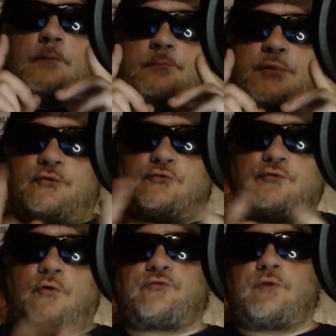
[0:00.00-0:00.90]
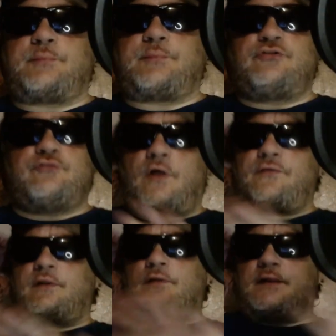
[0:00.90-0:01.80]
But there's no slippage,
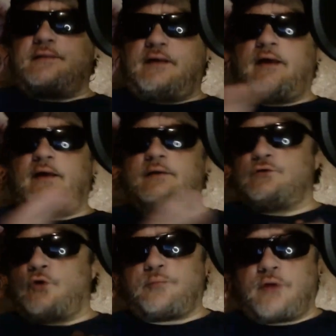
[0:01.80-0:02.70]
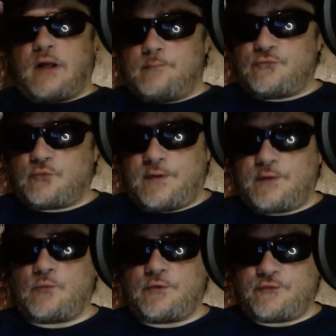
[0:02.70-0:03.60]
nothing like that. No problems with
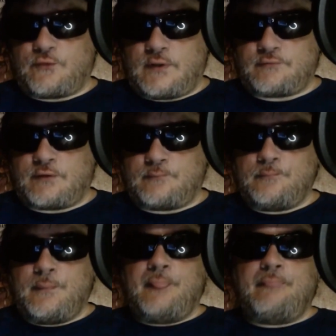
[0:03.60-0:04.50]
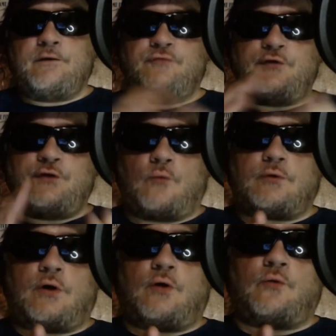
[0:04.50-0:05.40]
it whatsoever. If you
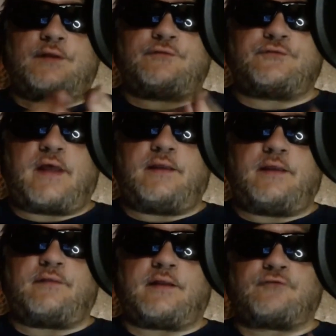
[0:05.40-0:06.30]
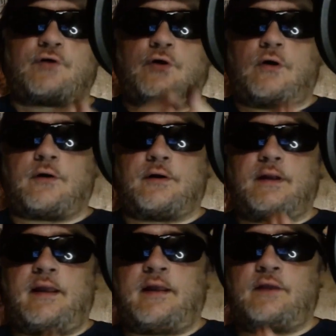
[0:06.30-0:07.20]
don't know, they say that if a car
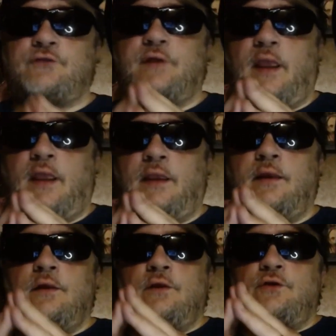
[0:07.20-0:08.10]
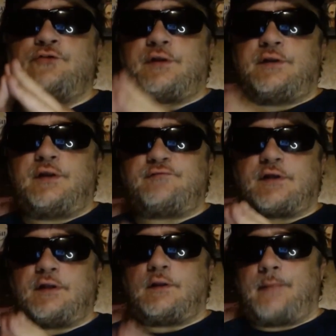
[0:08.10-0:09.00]
has a
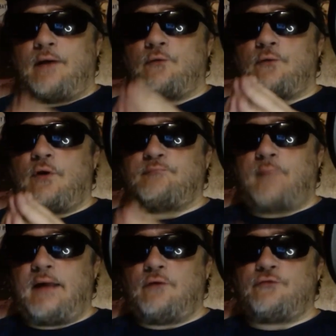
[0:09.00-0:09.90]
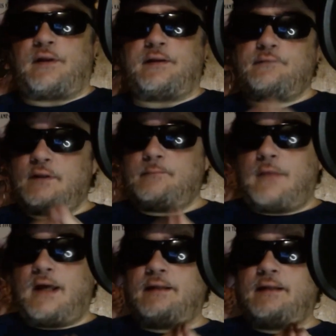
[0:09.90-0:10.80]
significant amount of miles on it, like
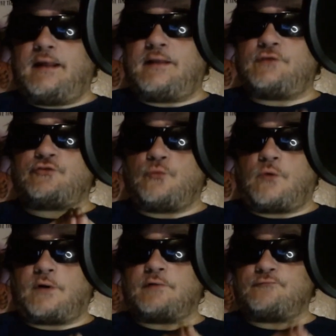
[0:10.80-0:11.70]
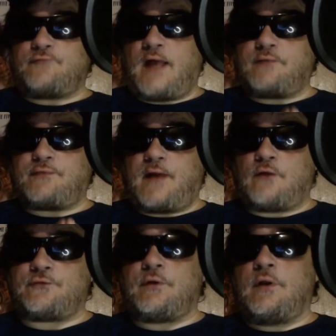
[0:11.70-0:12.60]
mine has
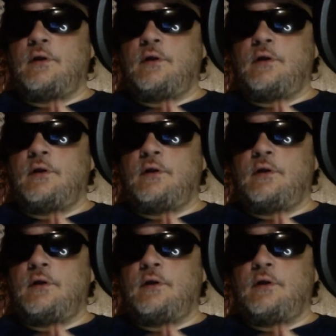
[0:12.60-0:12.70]
205,000